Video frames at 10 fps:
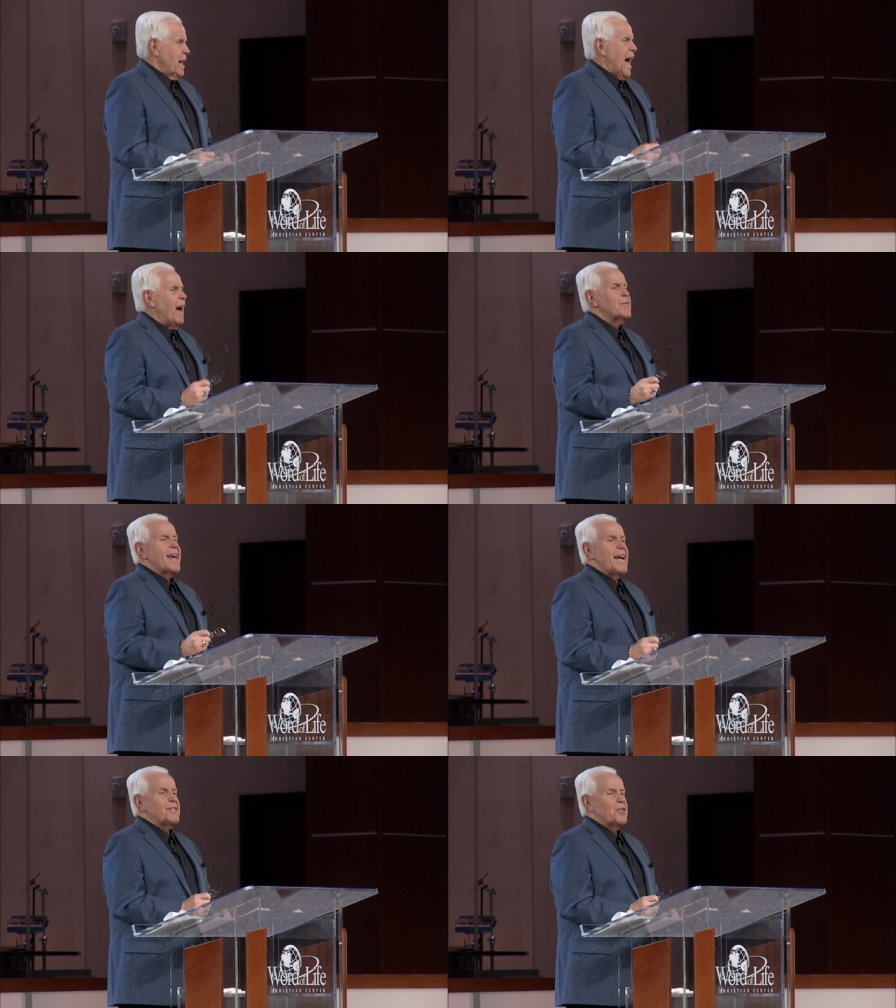
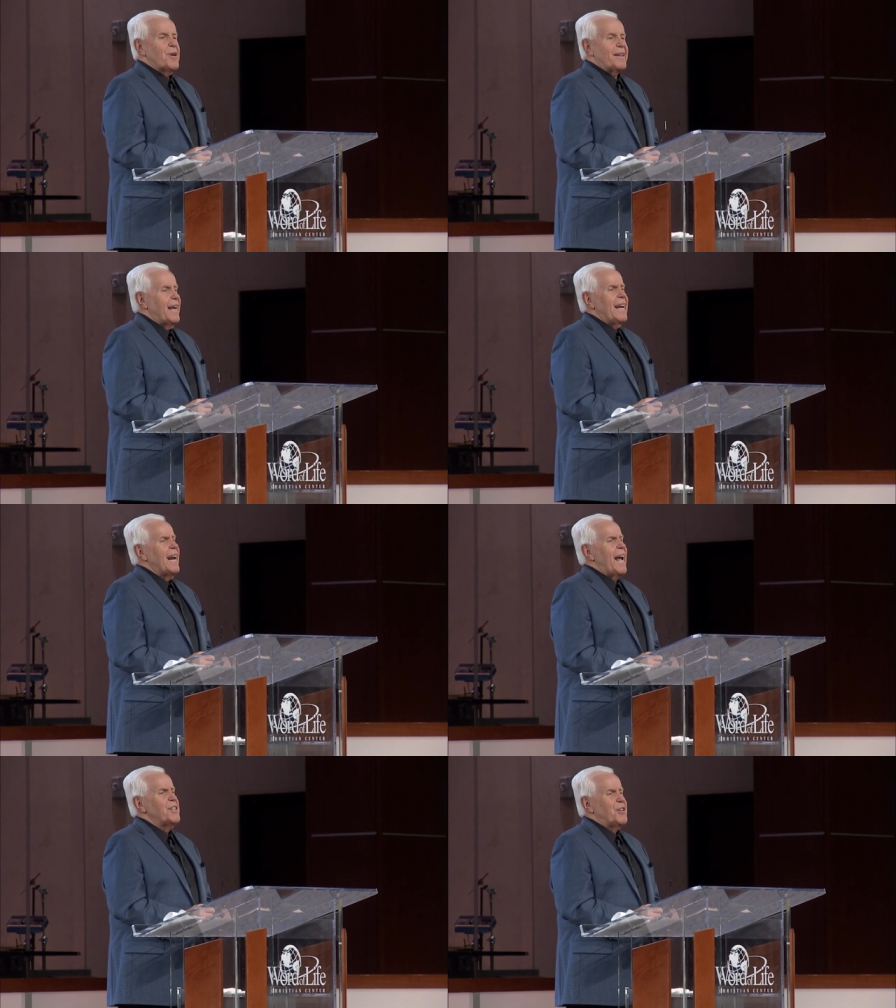Outcast the tribe. They didn't
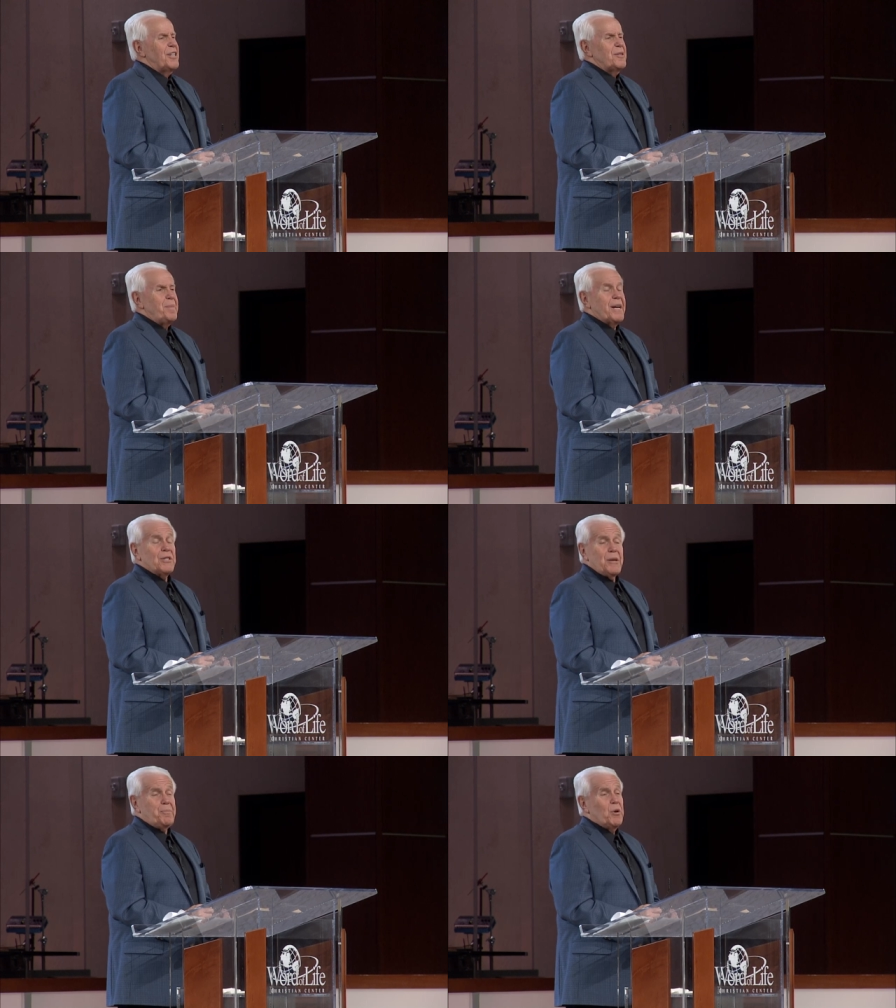like Jesus because
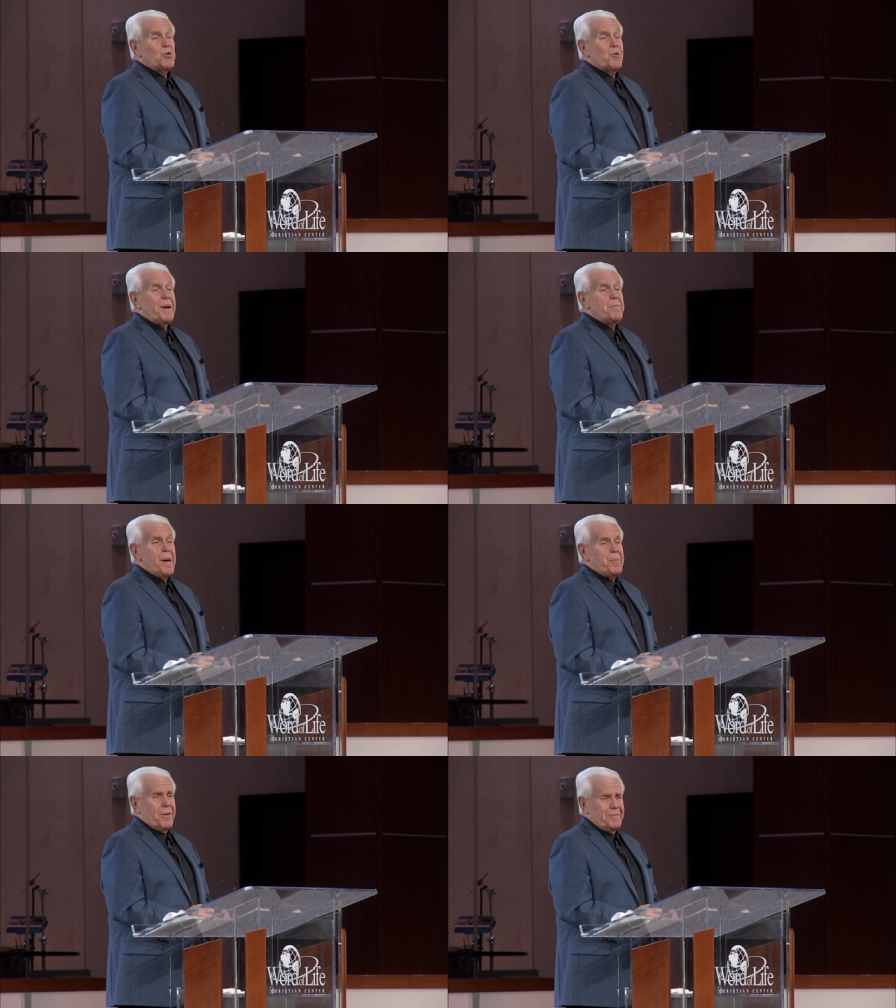he pulled too many
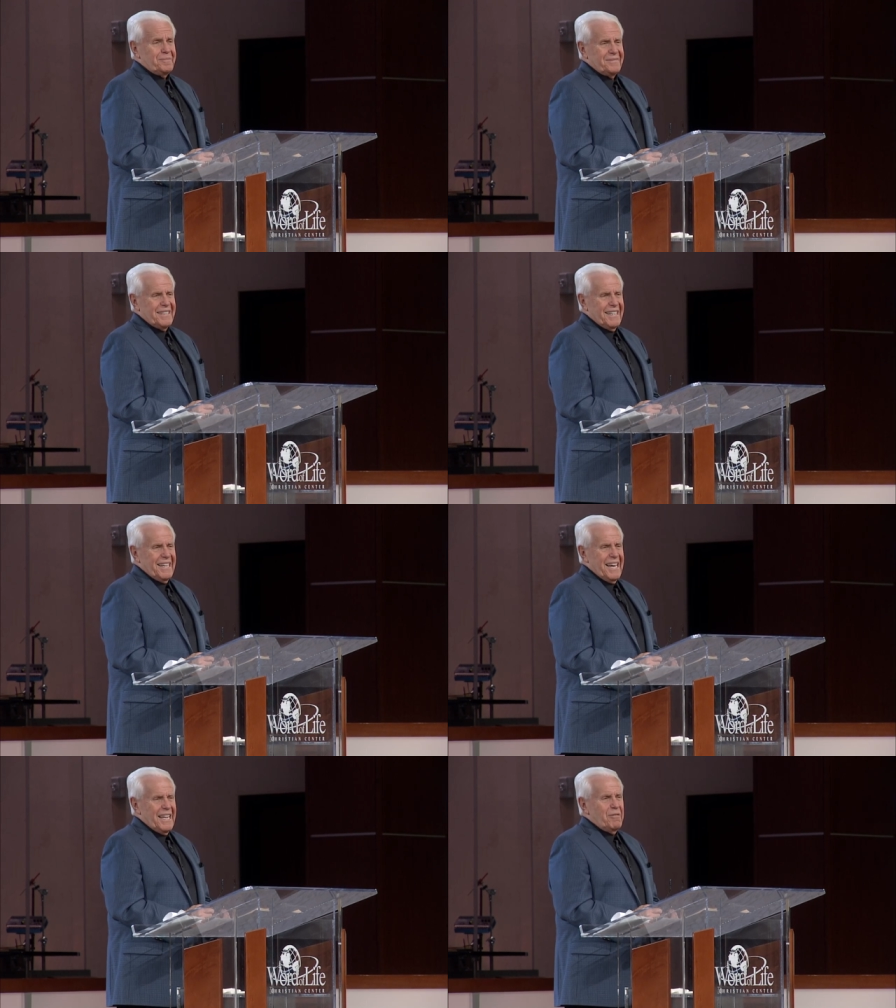people
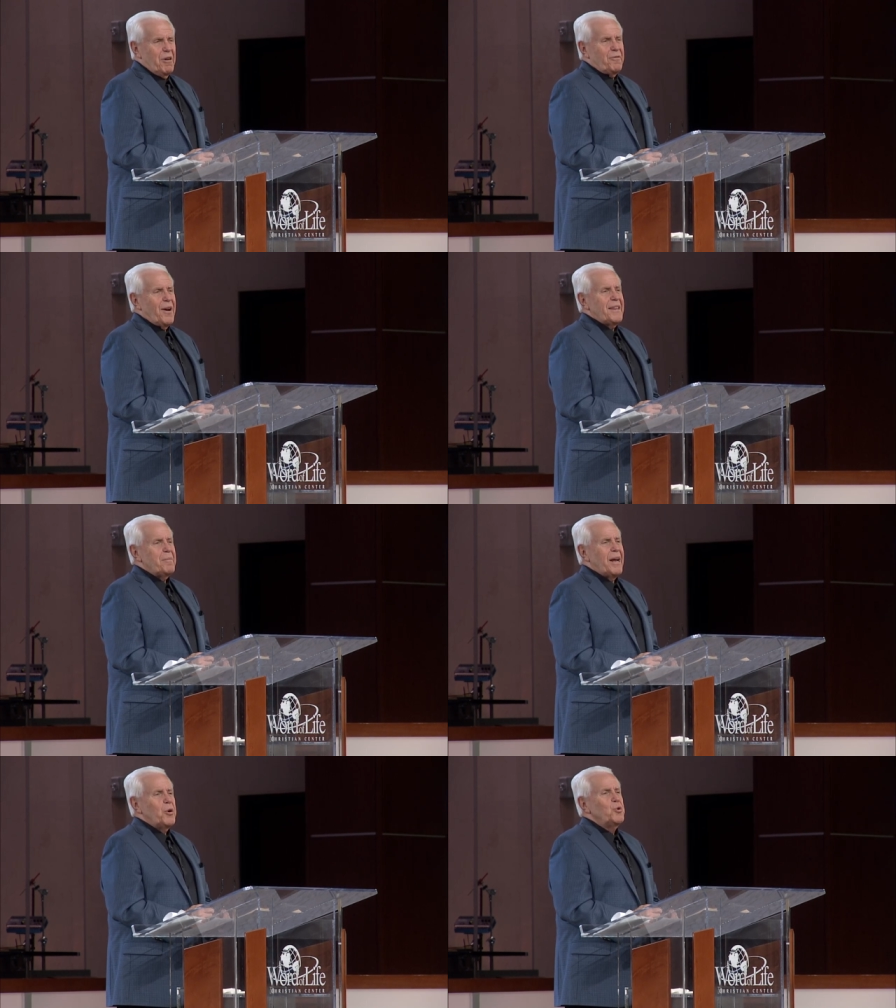and they were afraid they
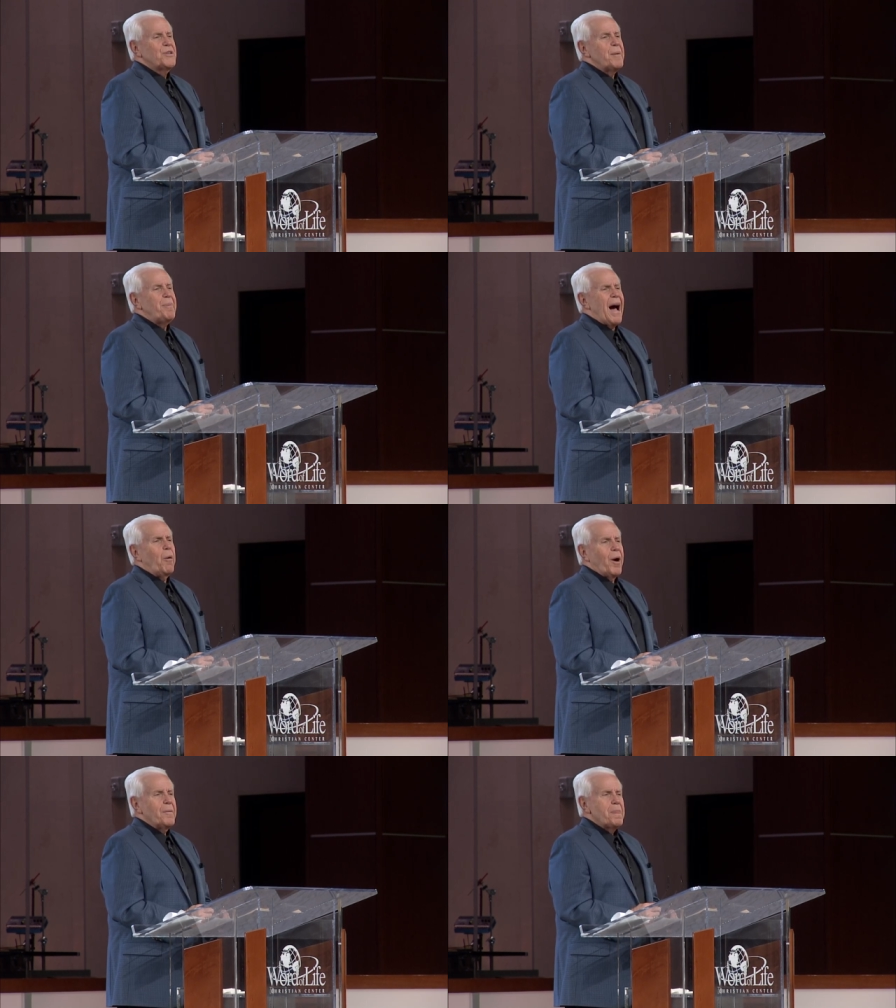might lose their power.